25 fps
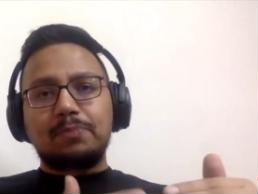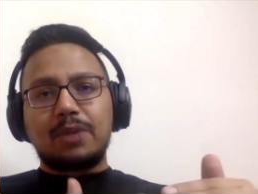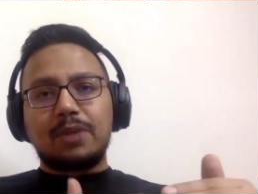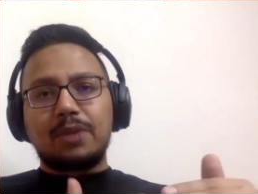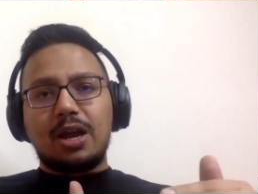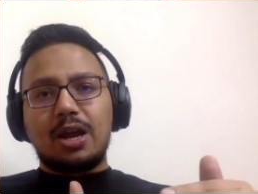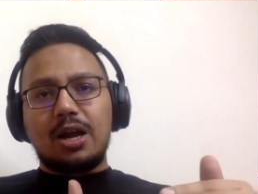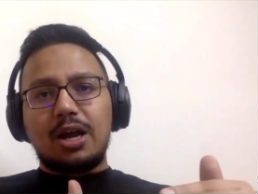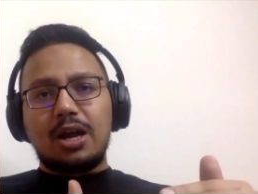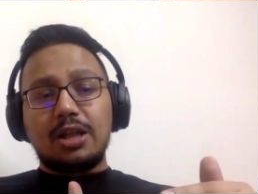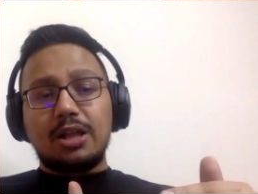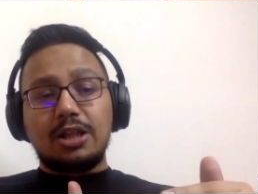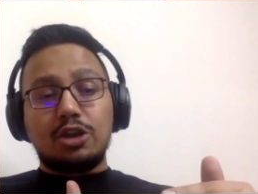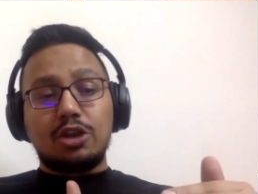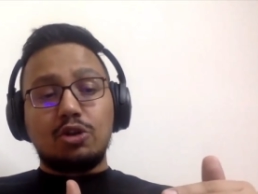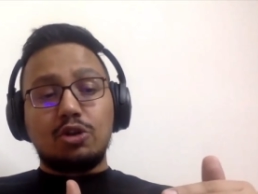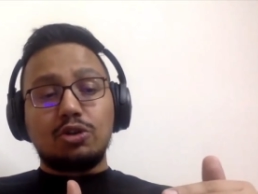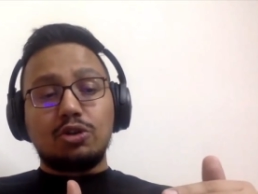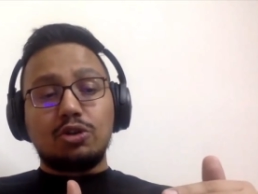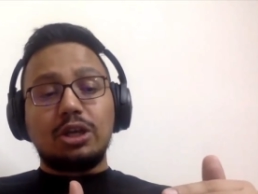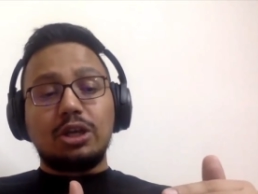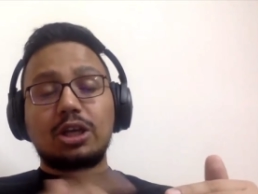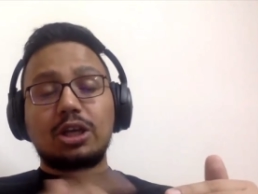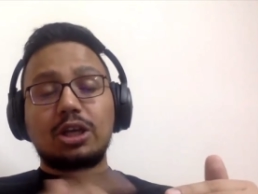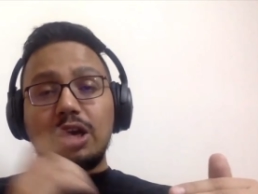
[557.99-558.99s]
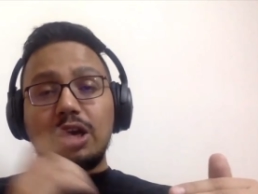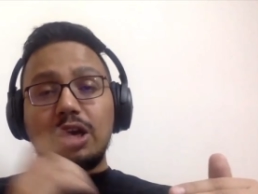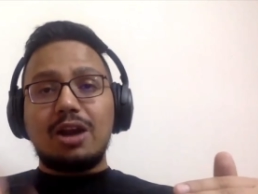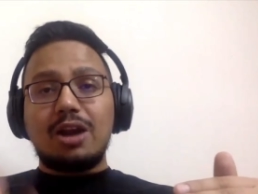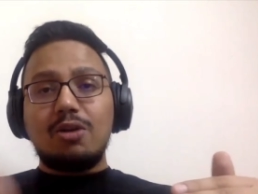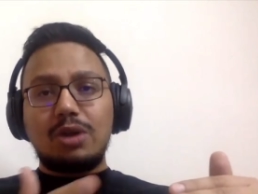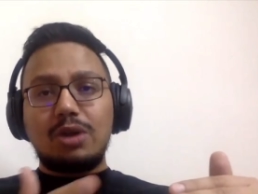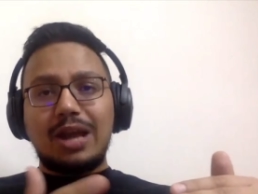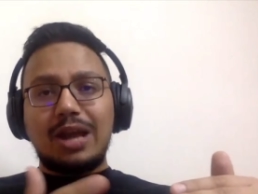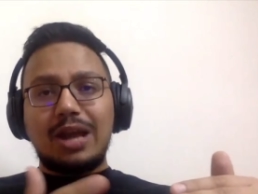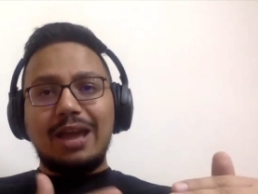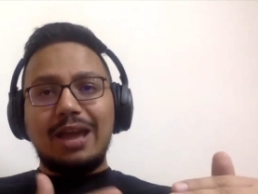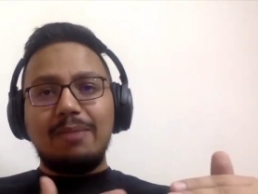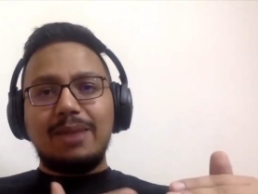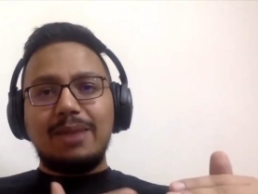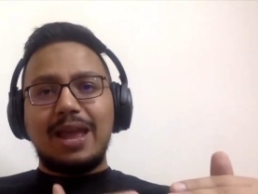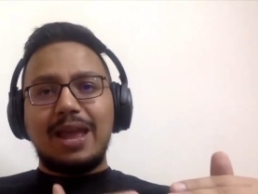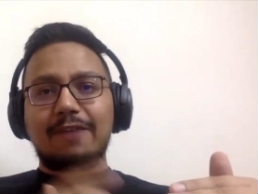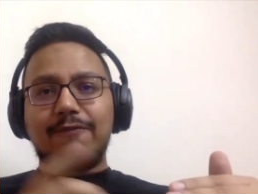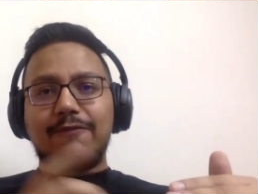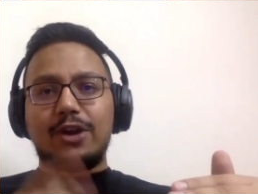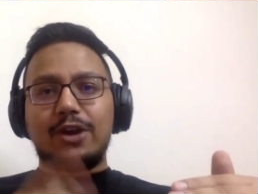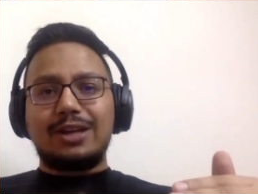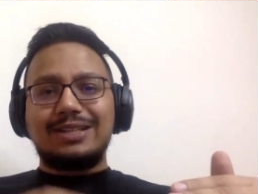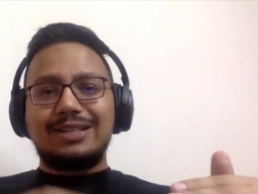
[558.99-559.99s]
uh, you know the turnaround time.
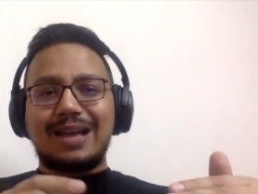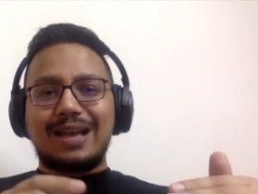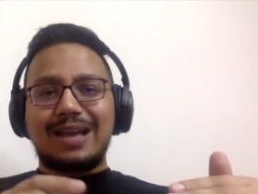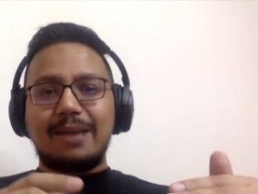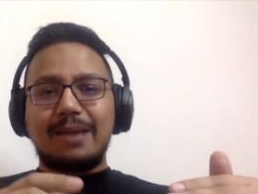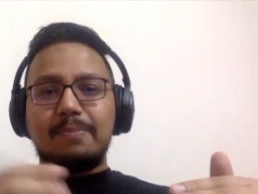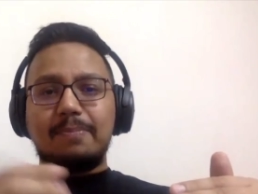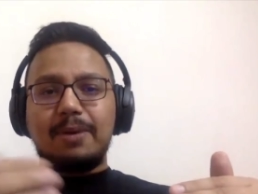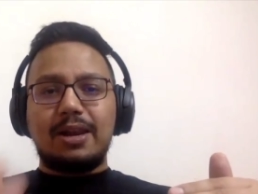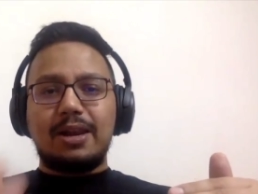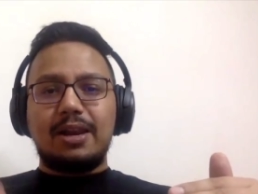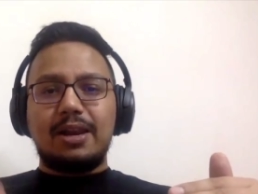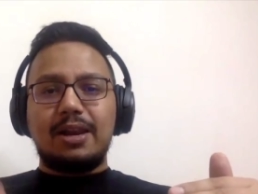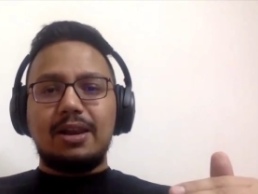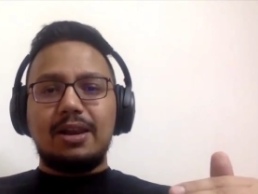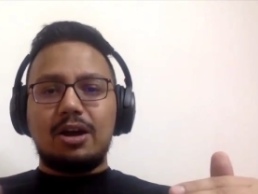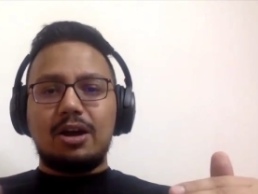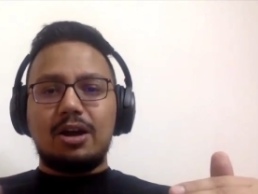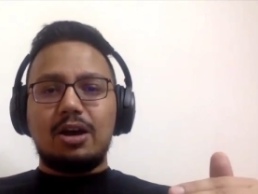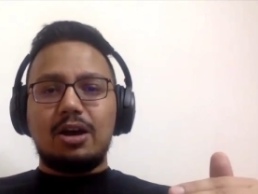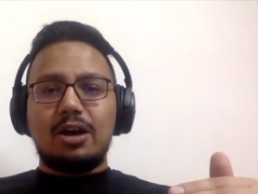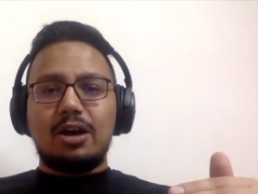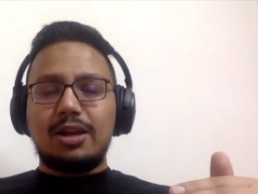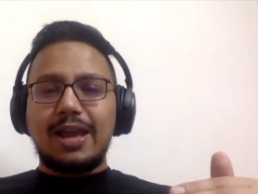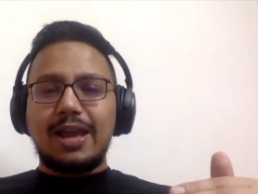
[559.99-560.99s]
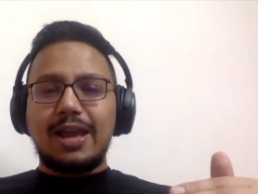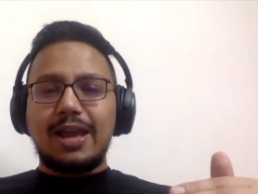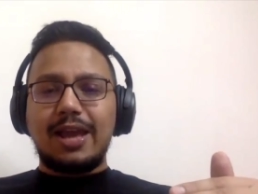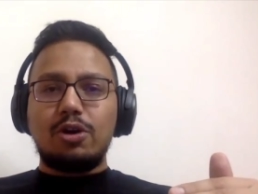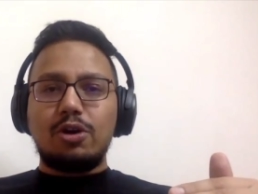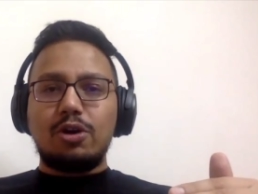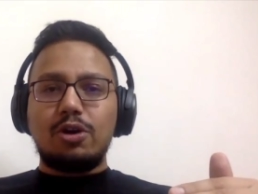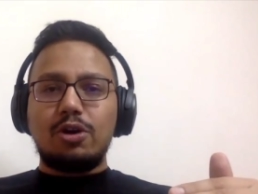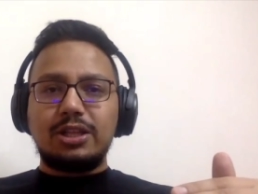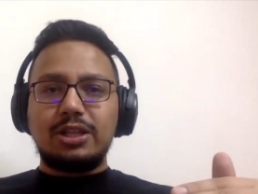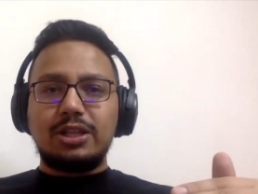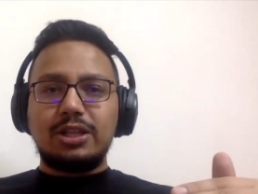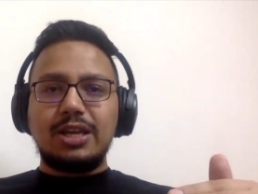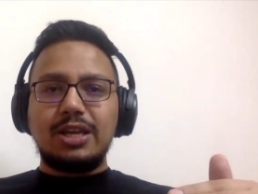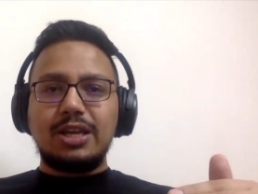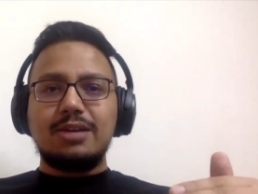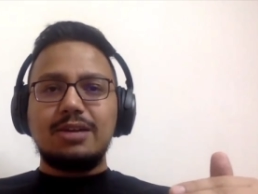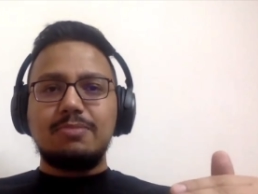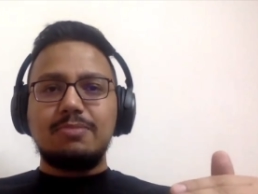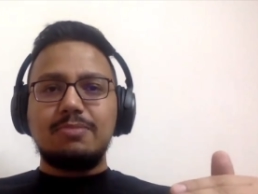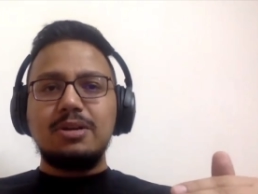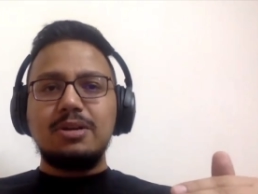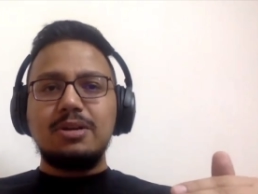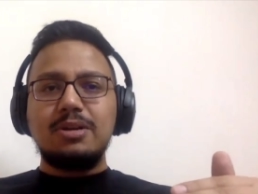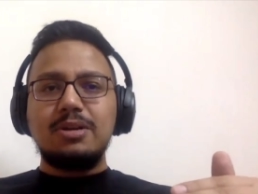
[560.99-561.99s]
Like for example, uh, like on
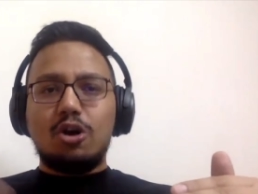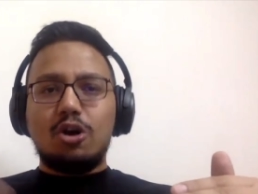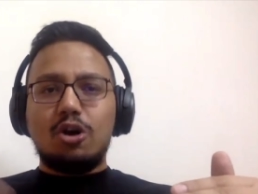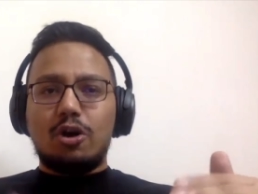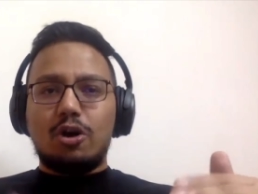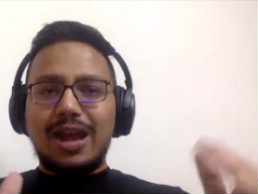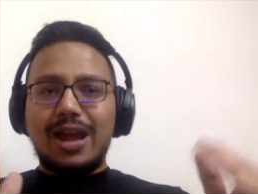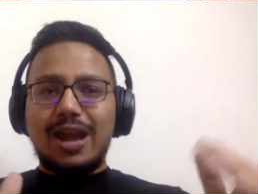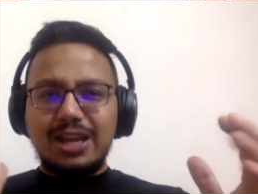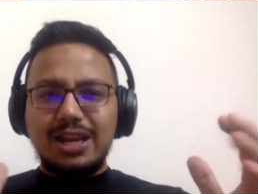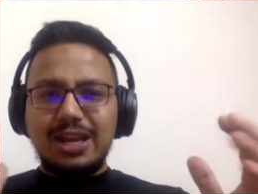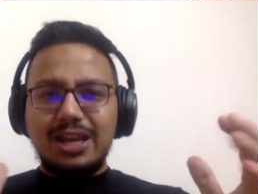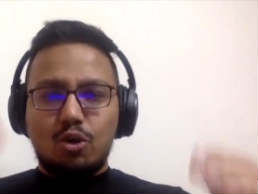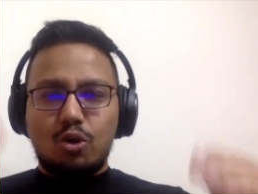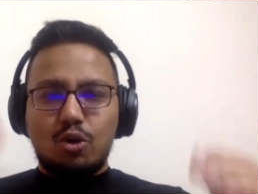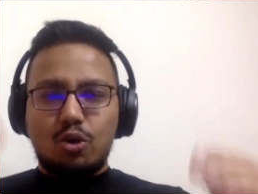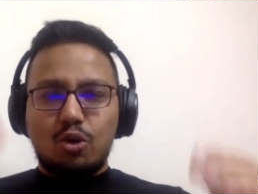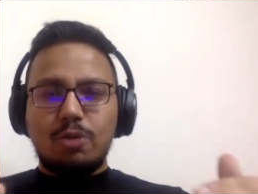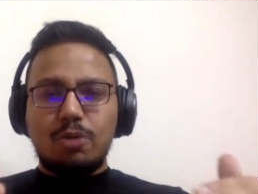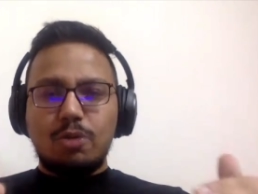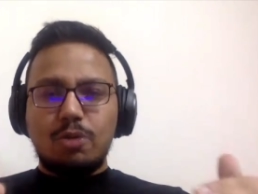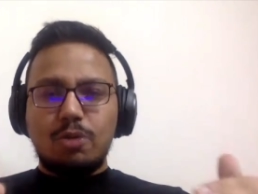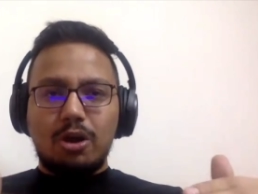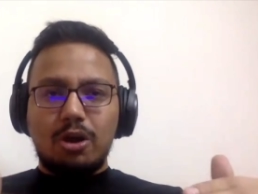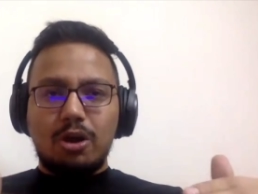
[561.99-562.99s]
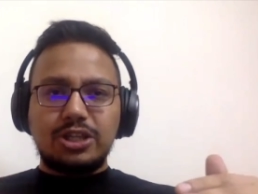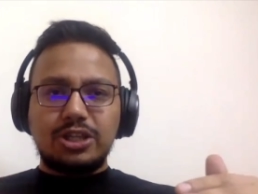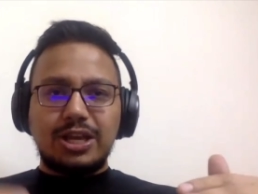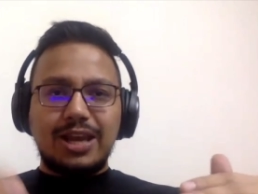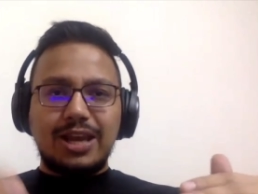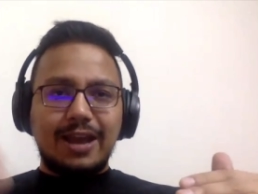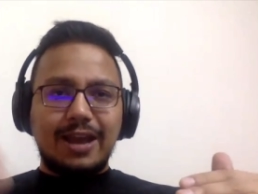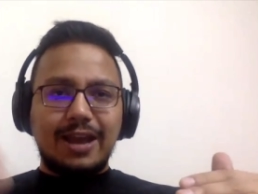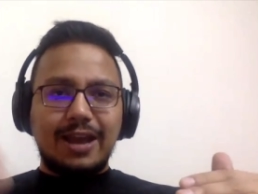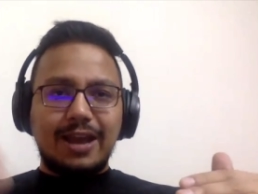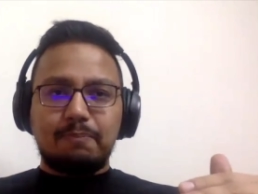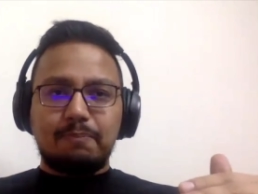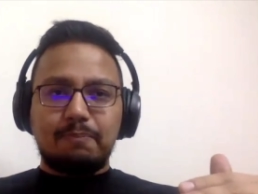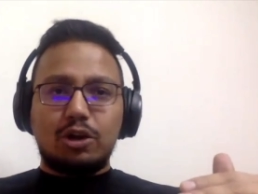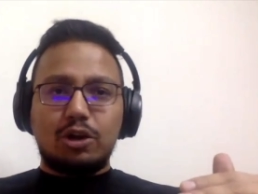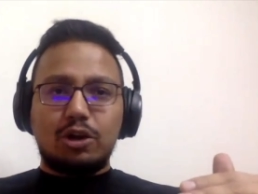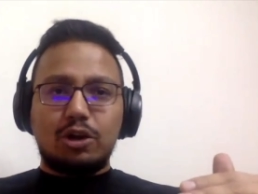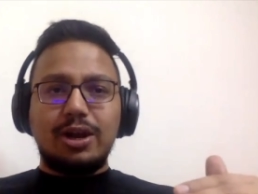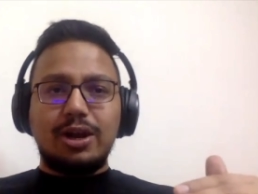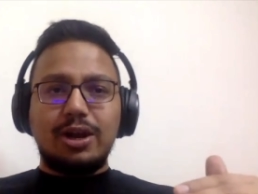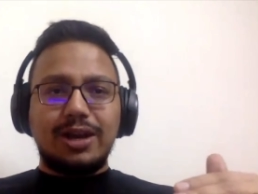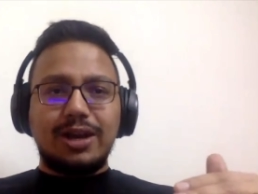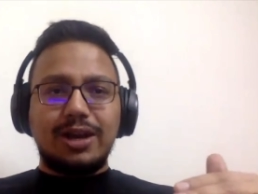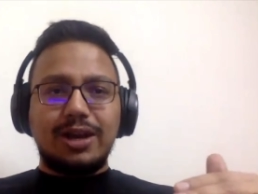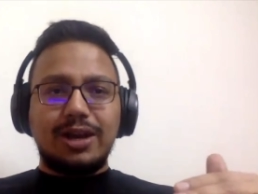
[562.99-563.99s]
Ethereum or any good blockchain, like
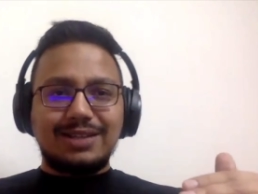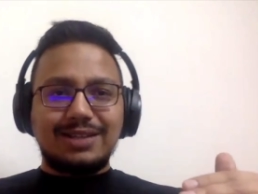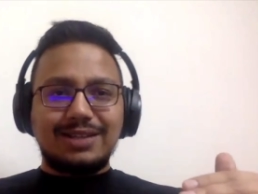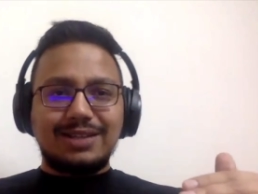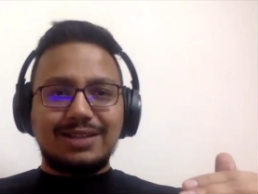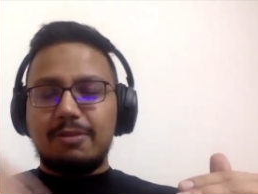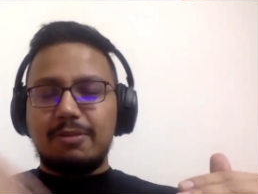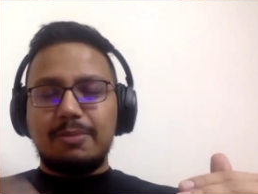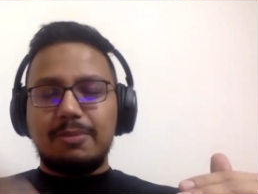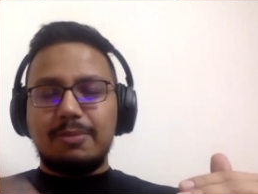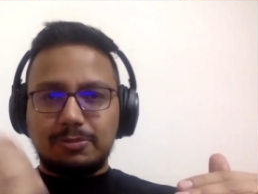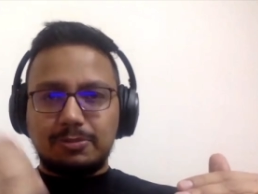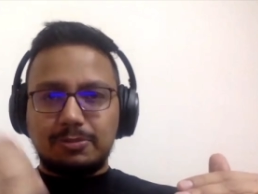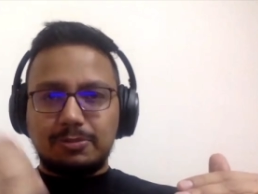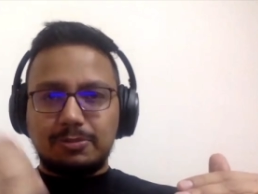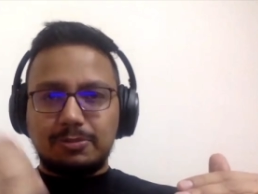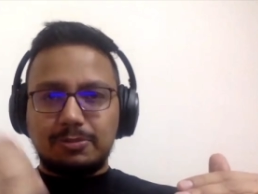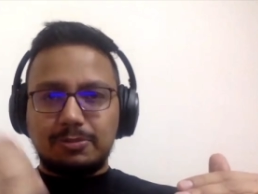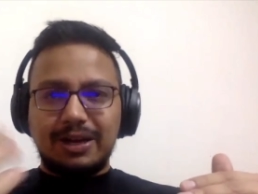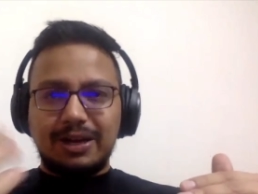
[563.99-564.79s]
Bitcoin takes seven minutes,